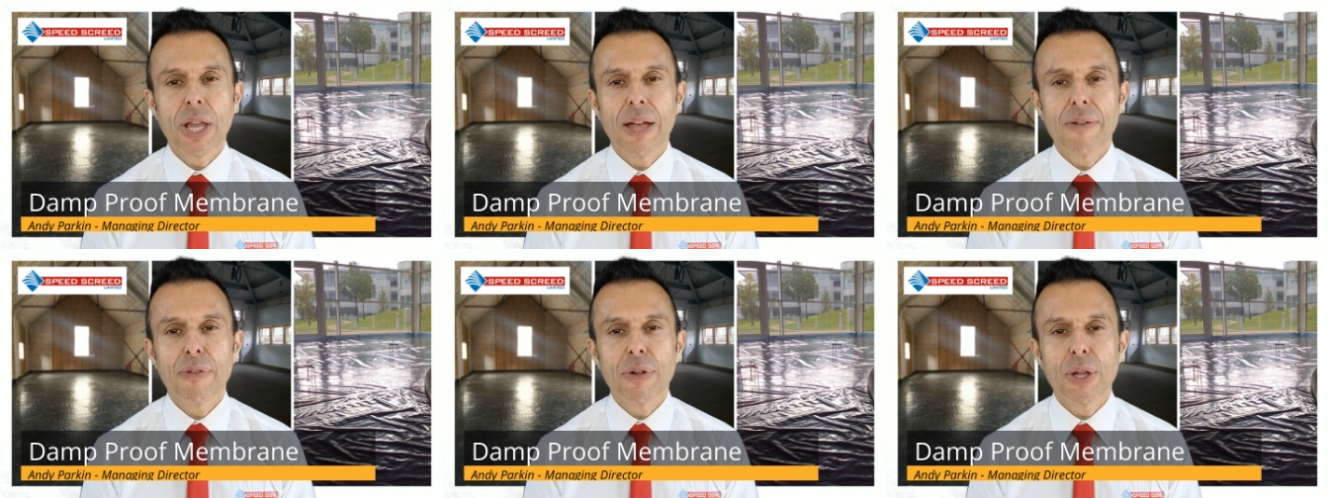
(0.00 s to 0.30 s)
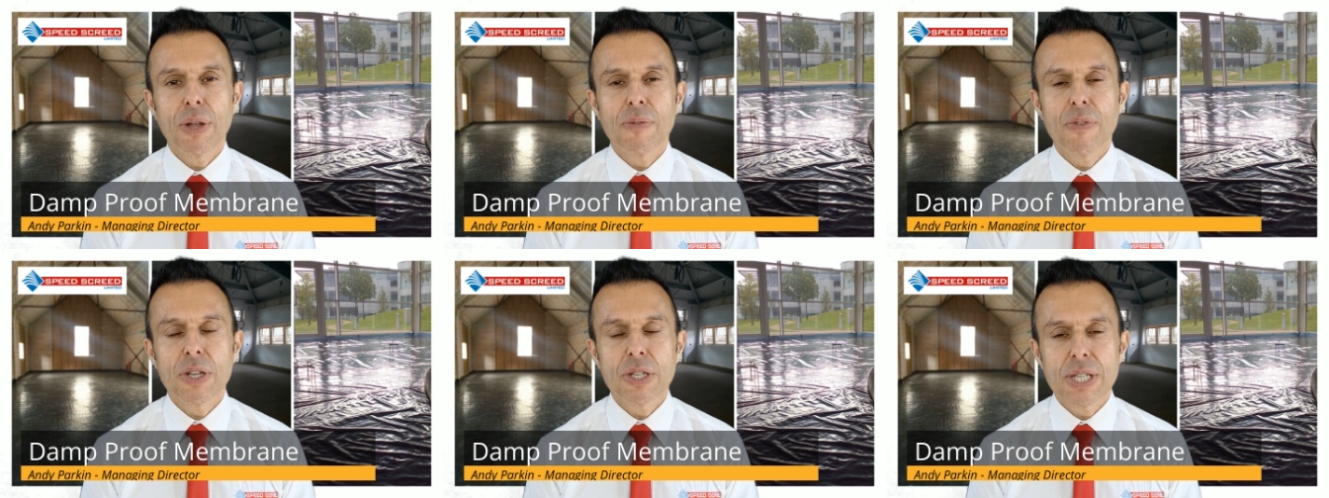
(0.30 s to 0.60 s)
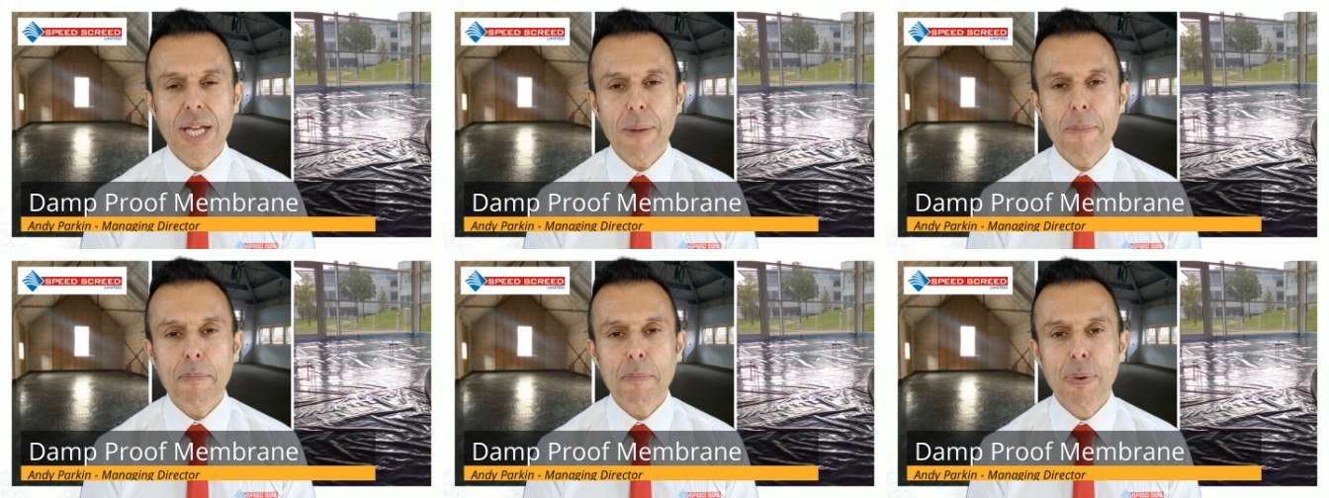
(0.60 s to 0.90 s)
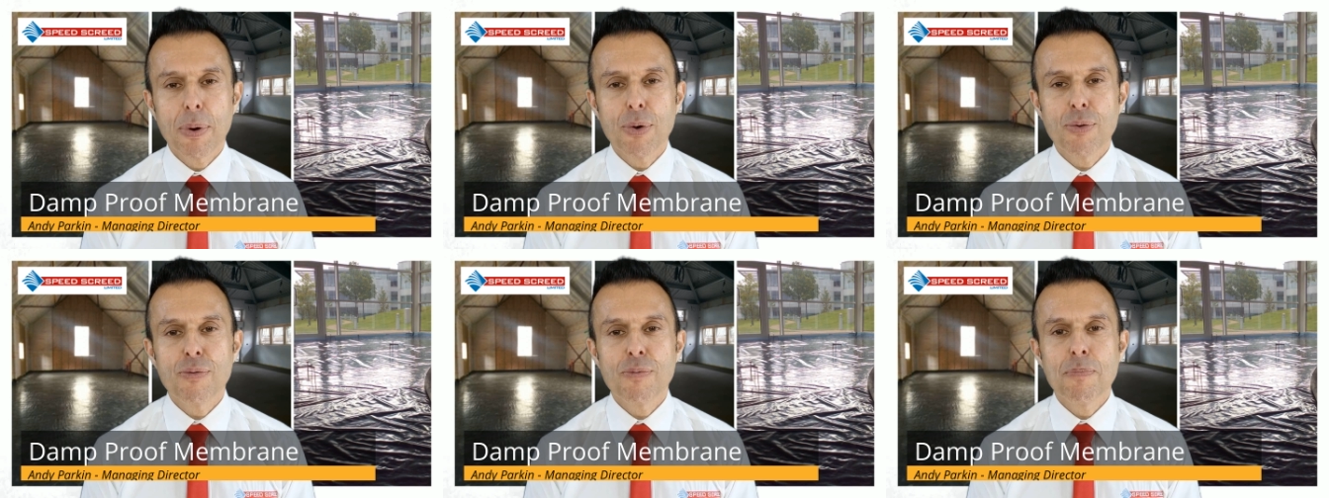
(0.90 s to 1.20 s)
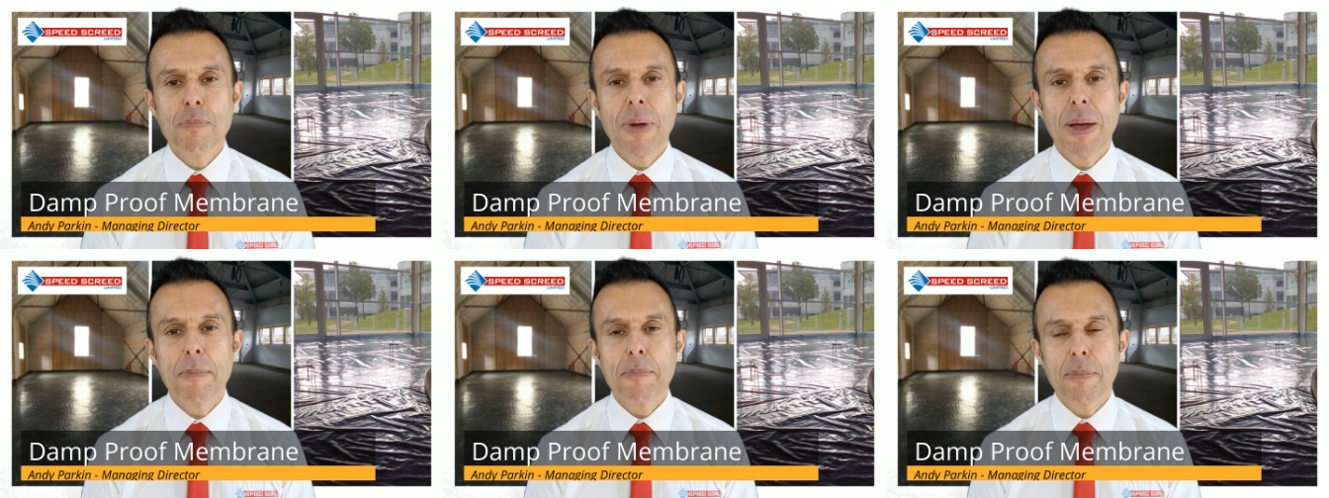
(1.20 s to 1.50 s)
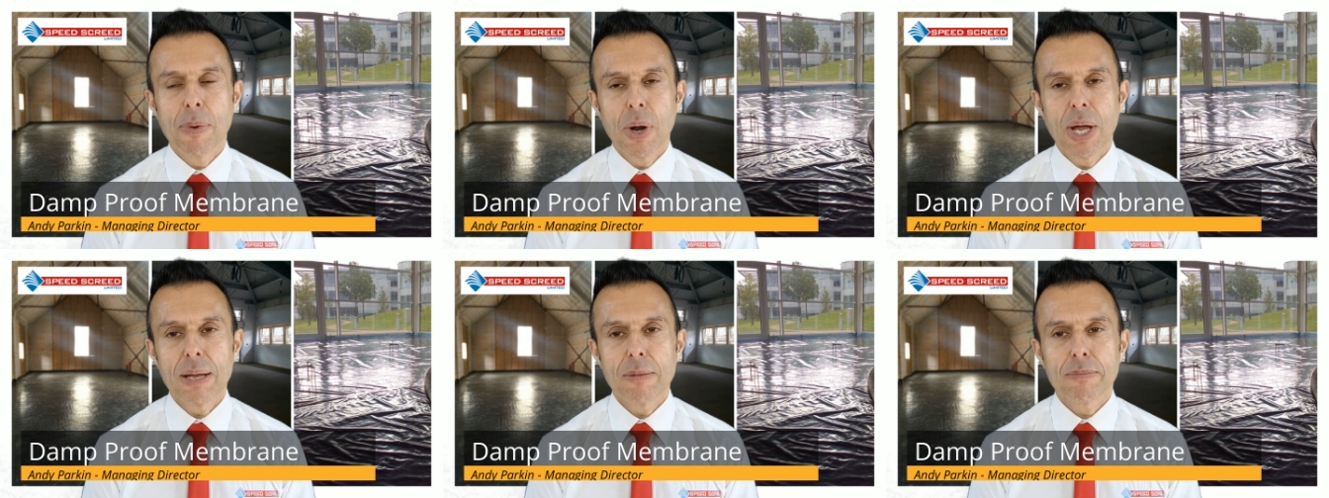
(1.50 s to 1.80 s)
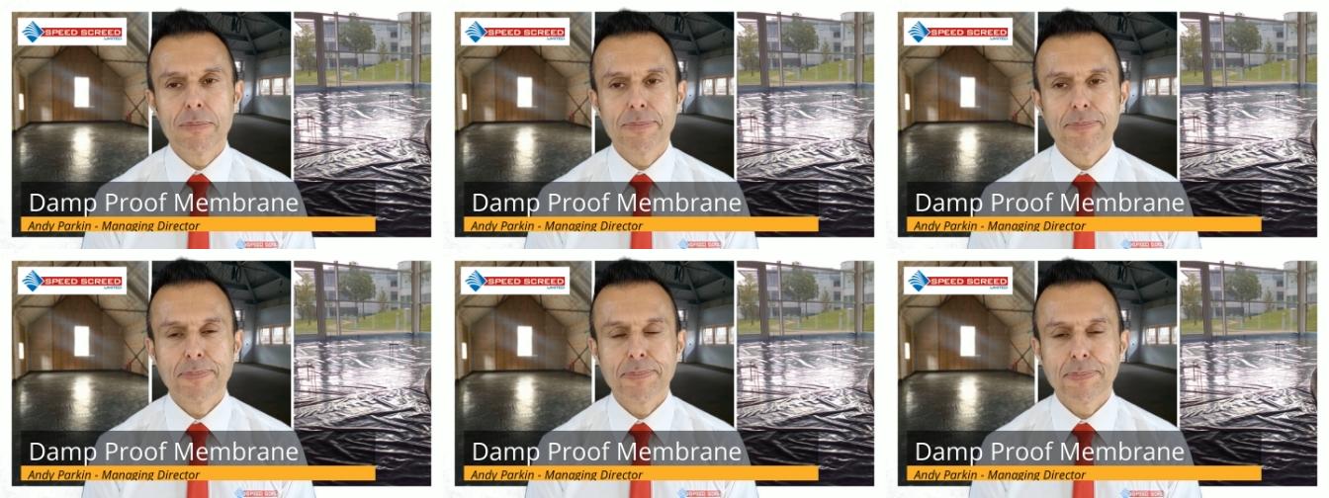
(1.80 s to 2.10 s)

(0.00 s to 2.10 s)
level of the damp-proof membrane.